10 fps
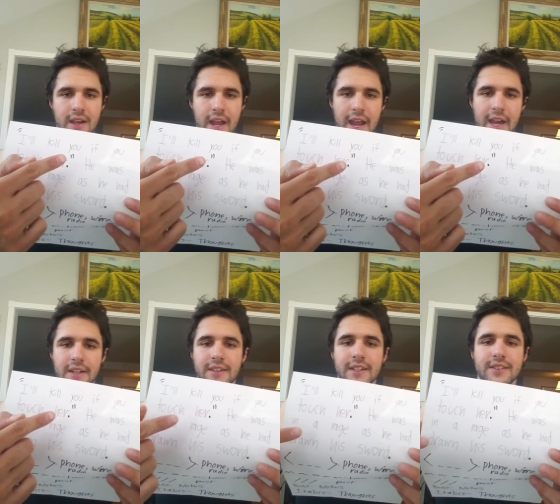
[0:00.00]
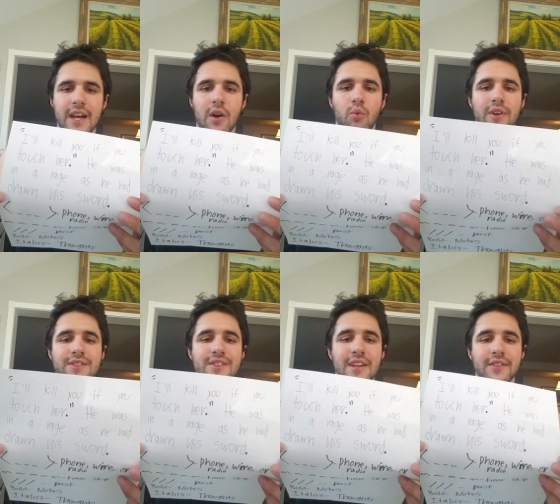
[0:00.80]
and it's not one
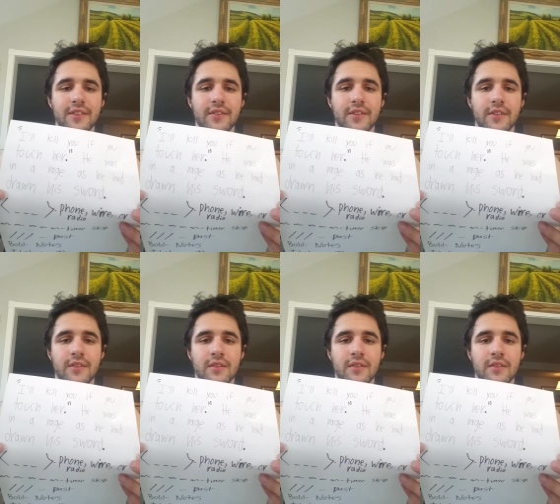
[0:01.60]
sentence.